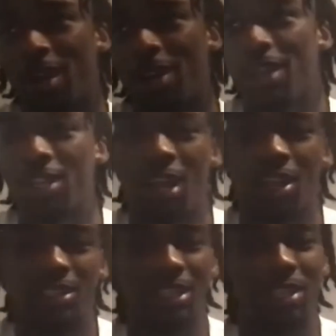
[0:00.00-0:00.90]
I like the
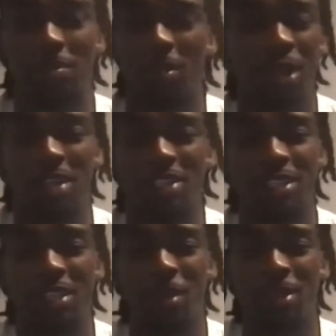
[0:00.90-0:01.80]
Coliseum. The
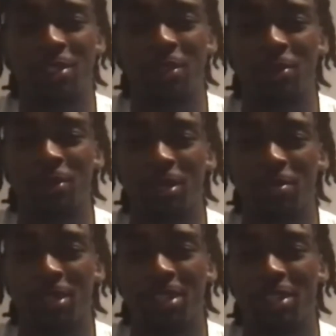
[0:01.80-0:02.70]
Coliseum, I just always wanted
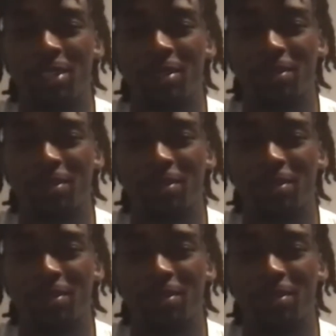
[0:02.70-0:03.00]
to play that.